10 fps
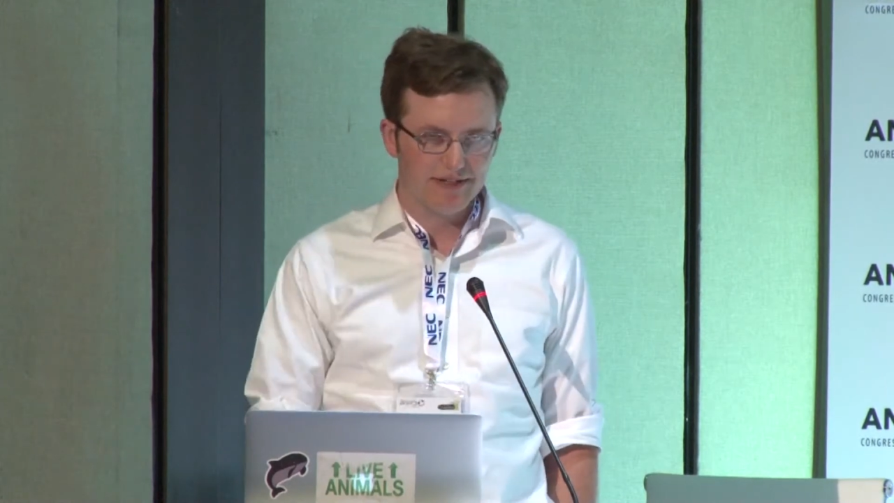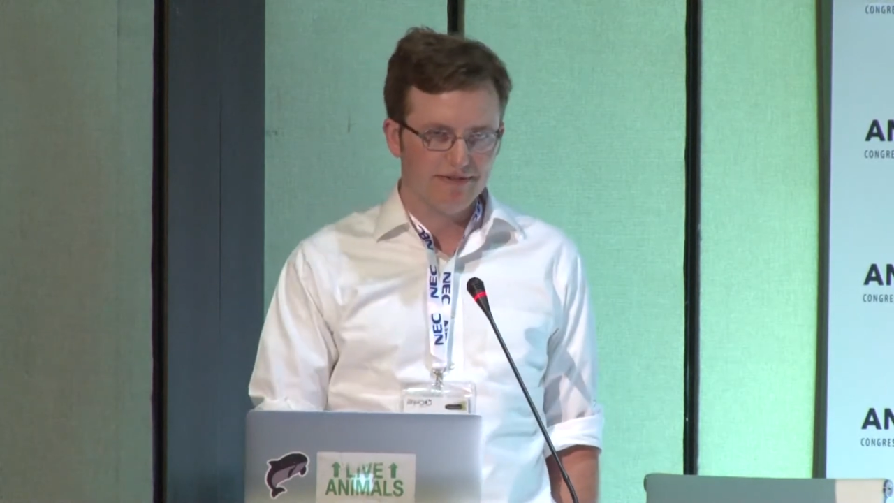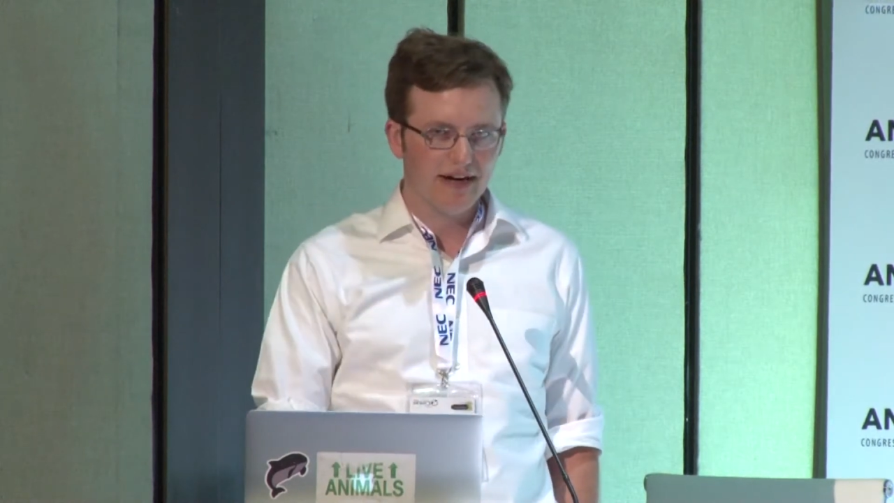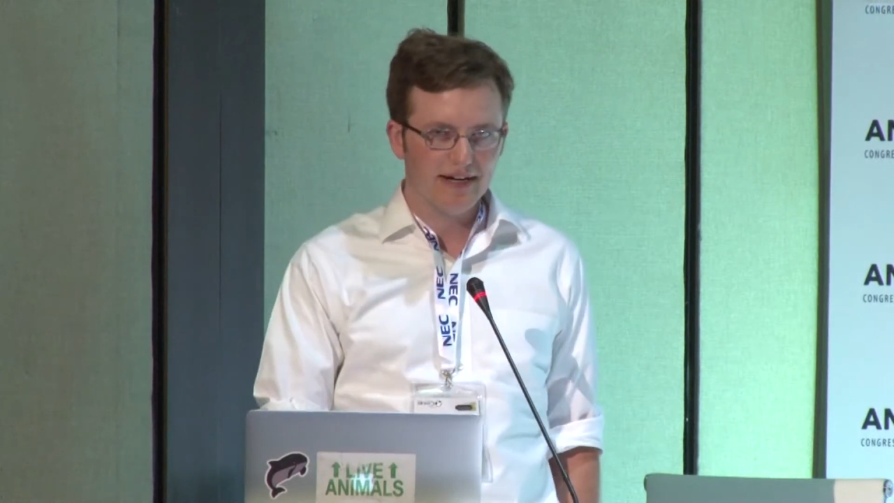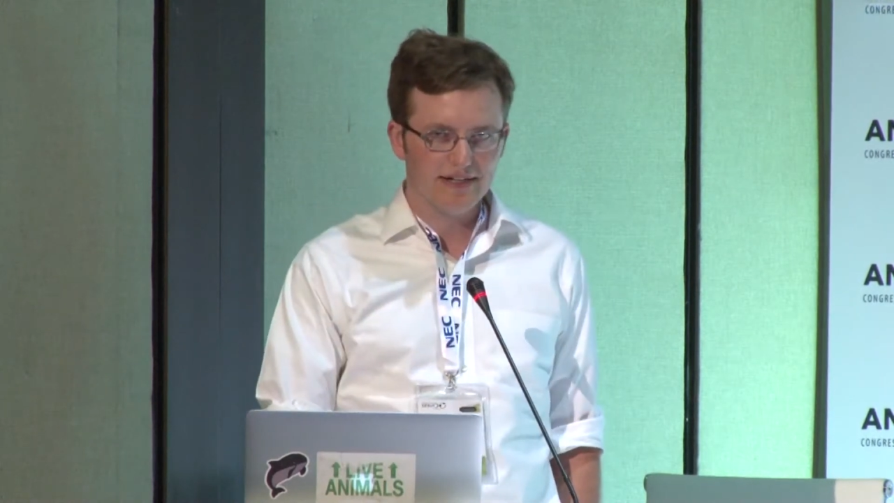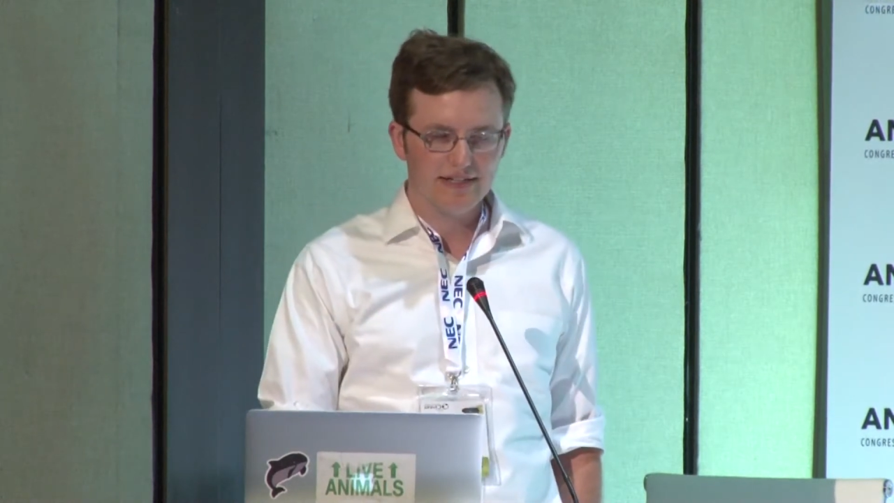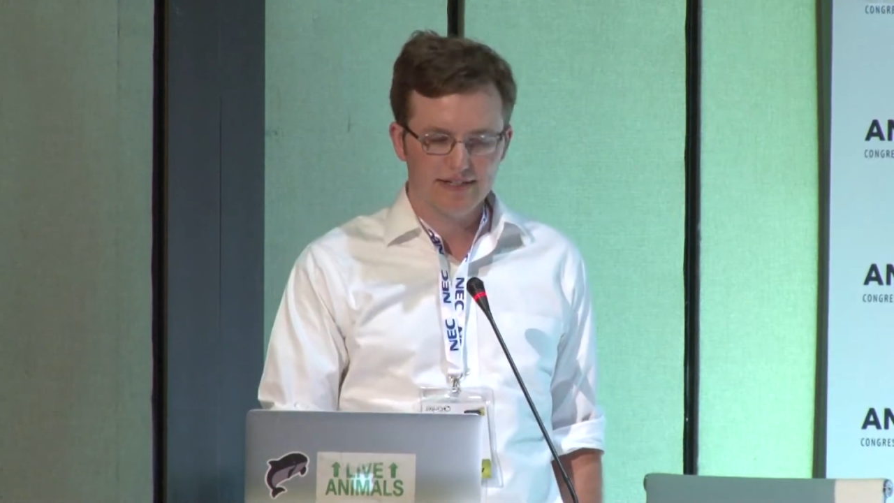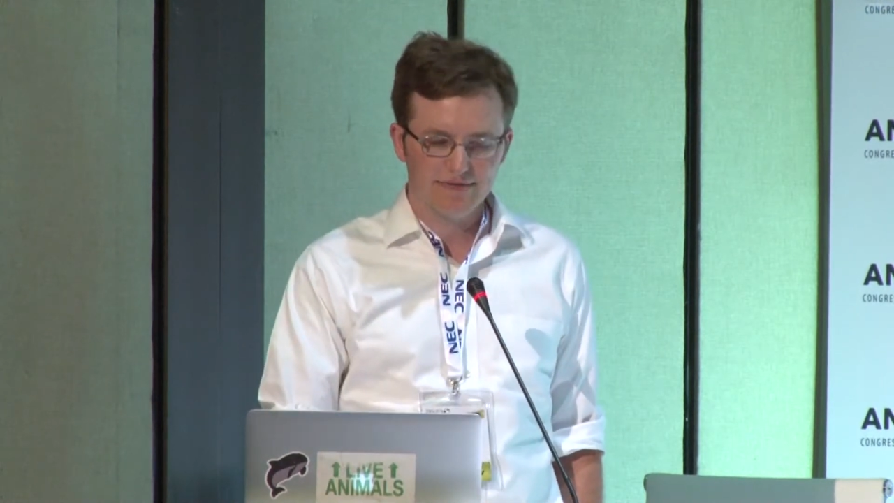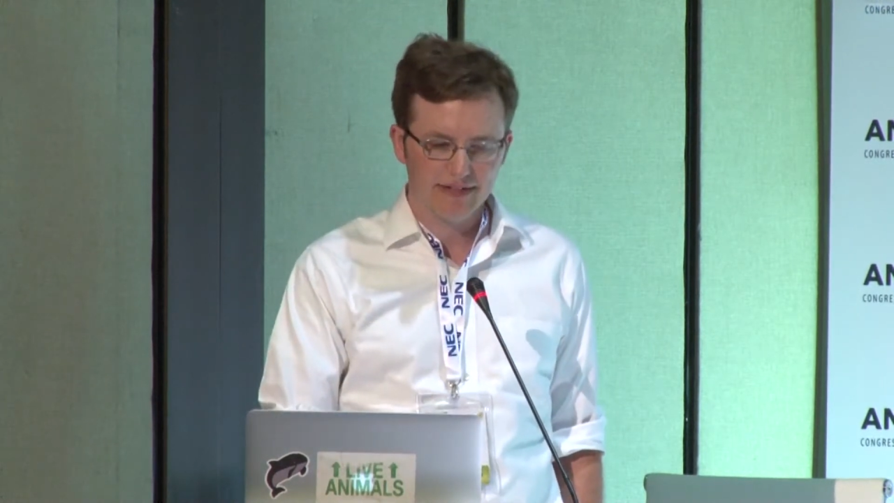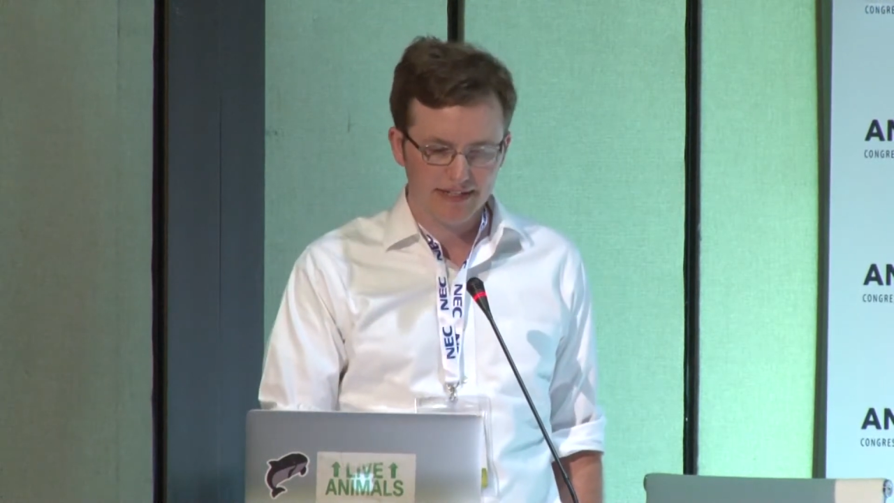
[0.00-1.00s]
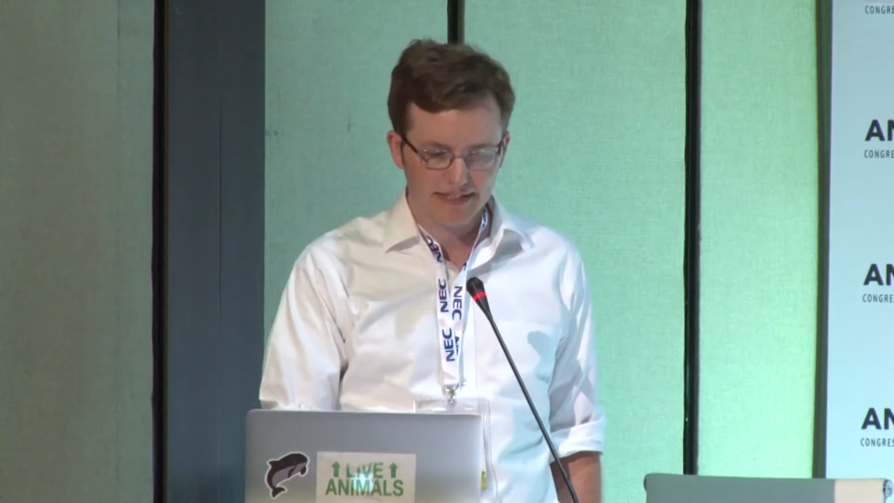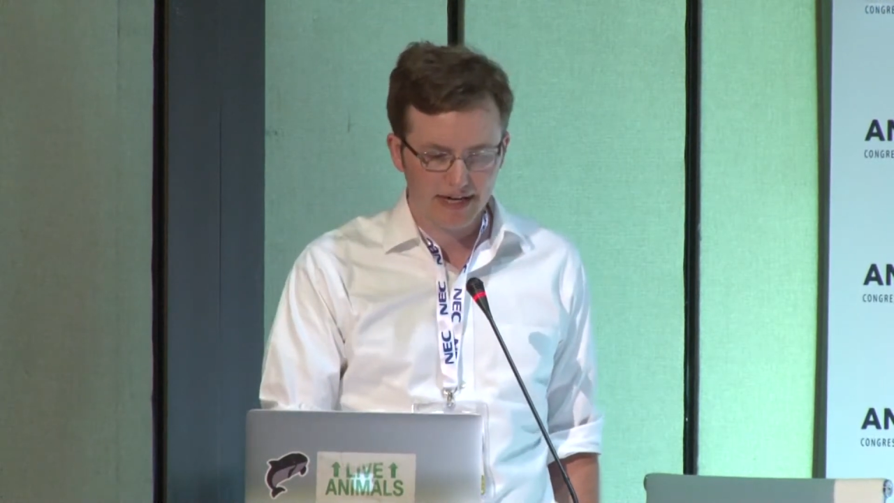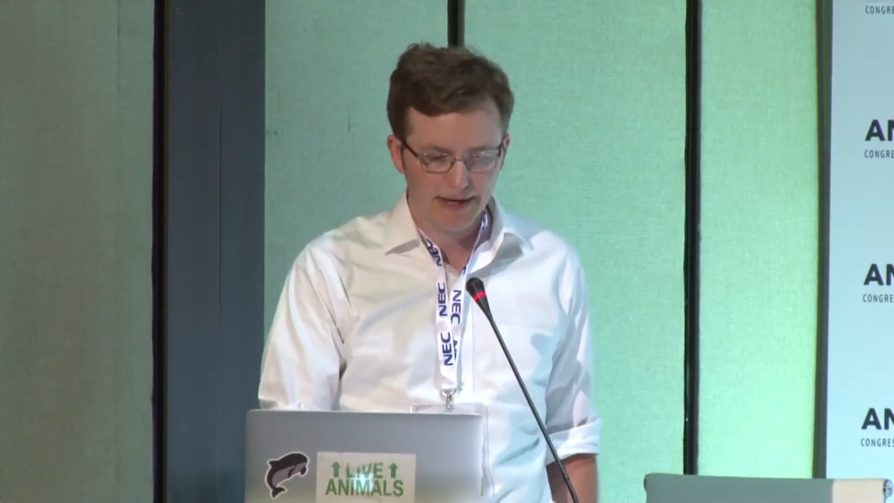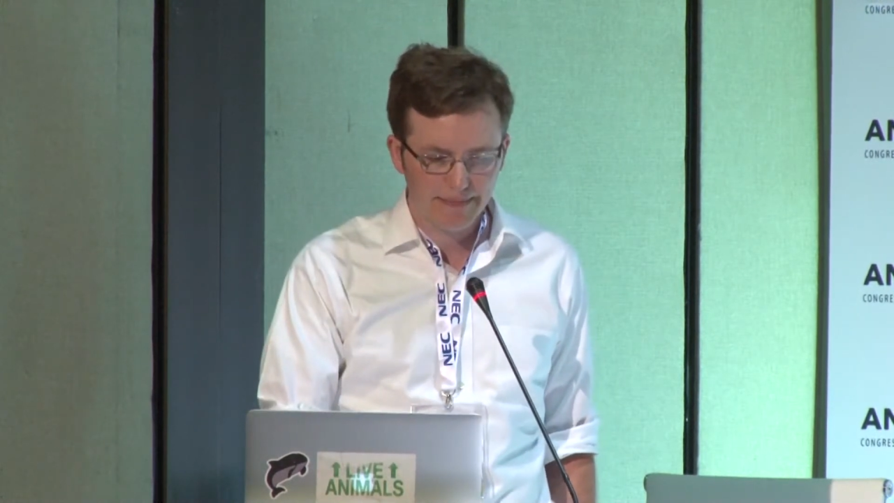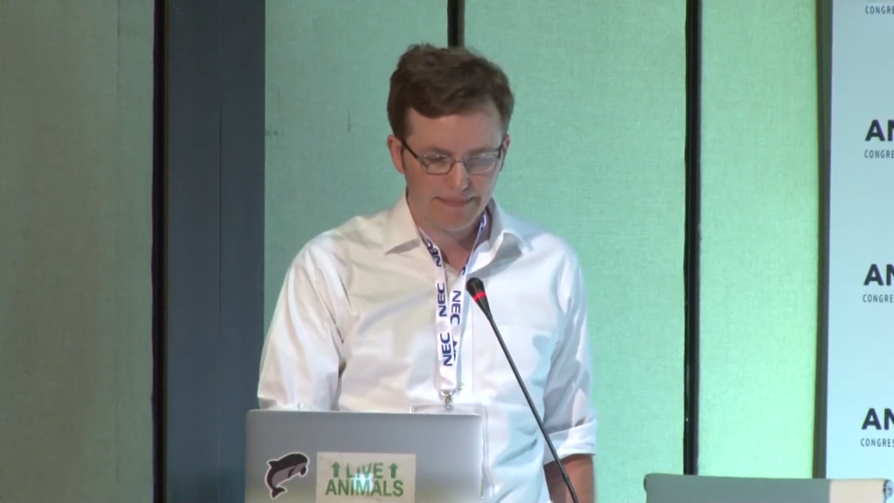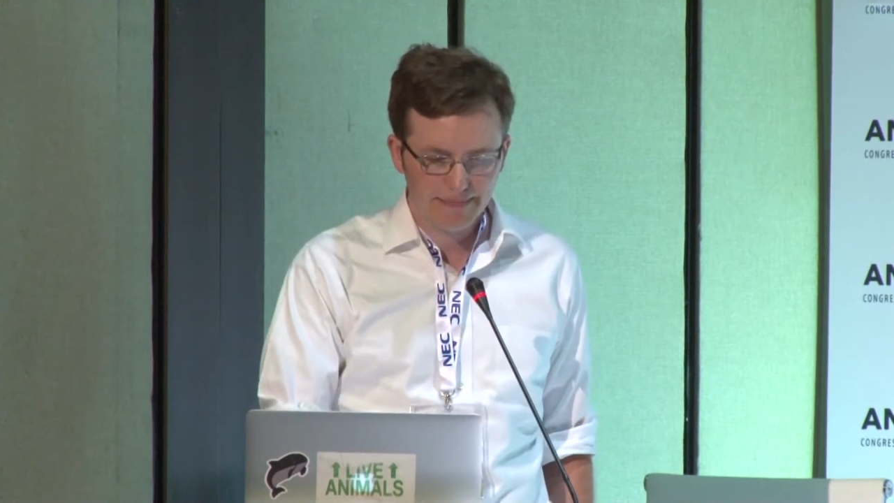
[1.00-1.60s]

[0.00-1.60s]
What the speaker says: and riders in real time.